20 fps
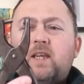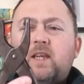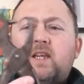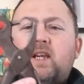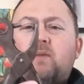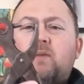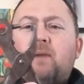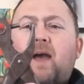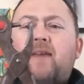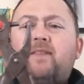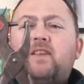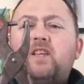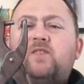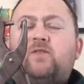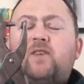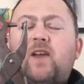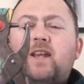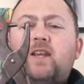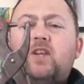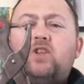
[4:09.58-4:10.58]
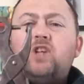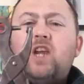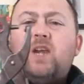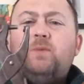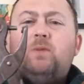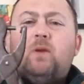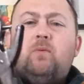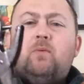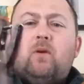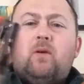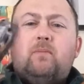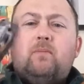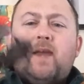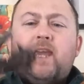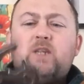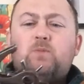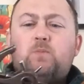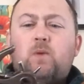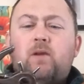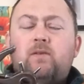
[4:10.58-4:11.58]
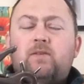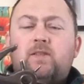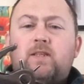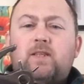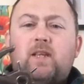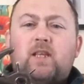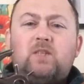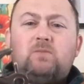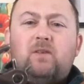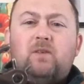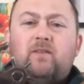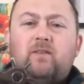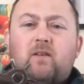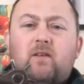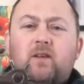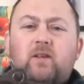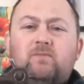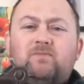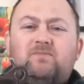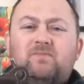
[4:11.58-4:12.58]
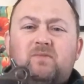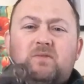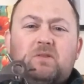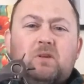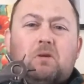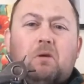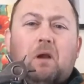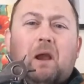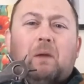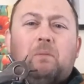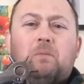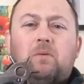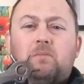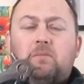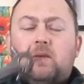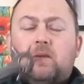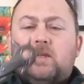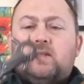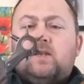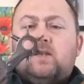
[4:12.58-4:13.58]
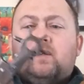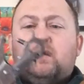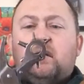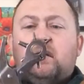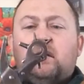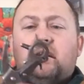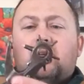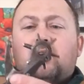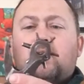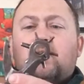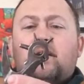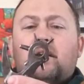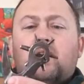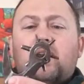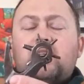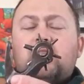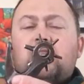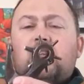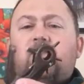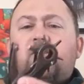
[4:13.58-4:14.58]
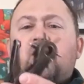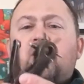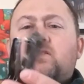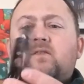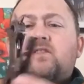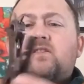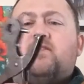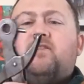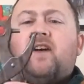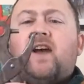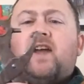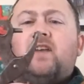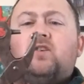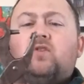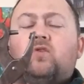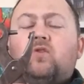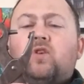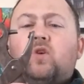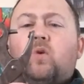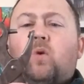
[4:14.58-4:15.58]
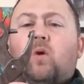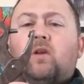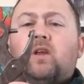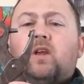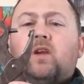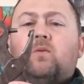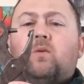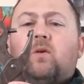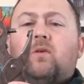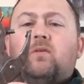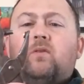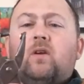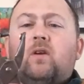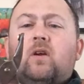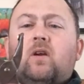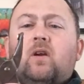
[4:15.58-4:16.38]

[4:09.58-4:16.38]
You can buy these fairly cheaply, but in my experience they tend to be very crap. Basically, it's difficult to find a good quality one.